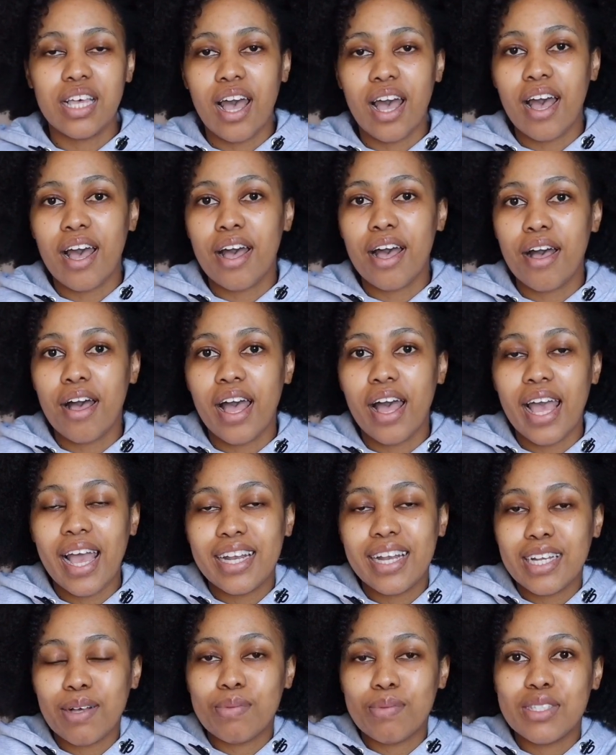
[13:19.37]

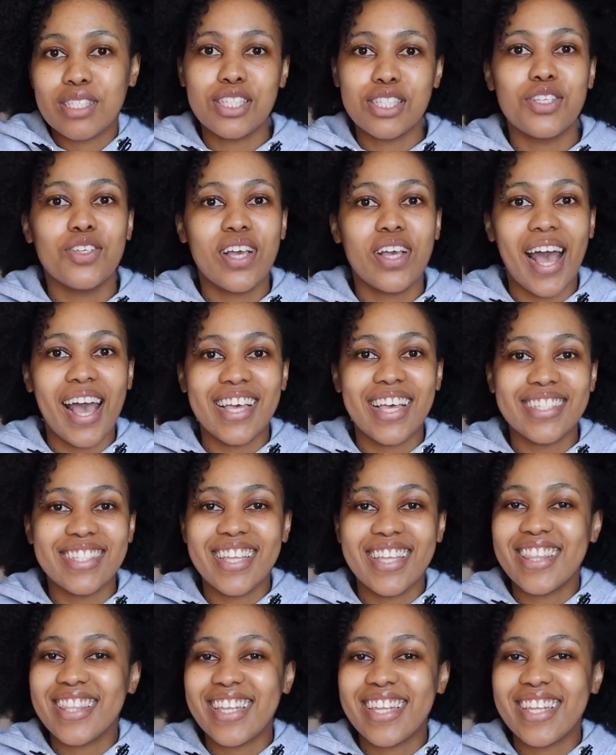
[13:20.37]
and I will see you guys in the